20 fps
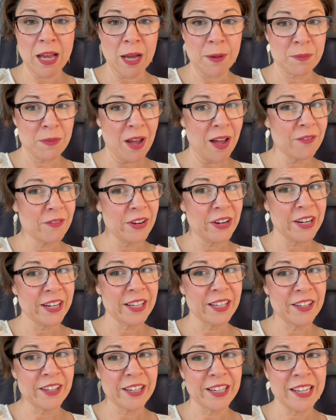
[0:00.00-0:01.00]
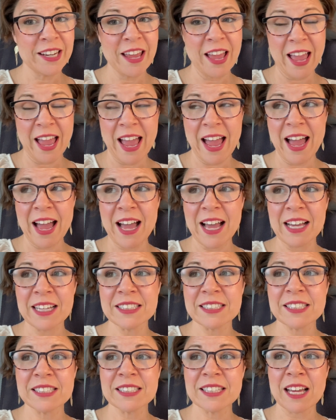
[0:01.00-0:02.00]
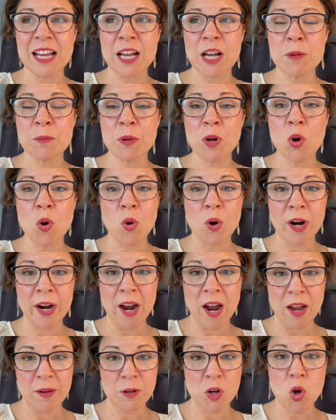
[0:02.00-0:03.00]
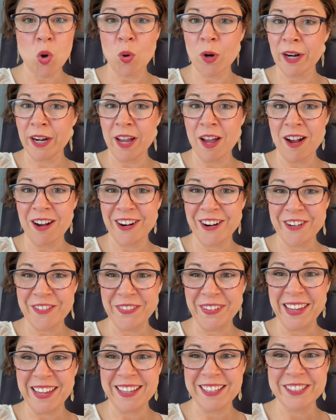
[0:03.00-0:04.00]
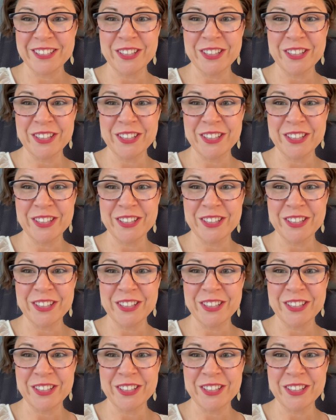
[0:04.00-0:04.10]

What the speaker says: I'm not very good at choreography.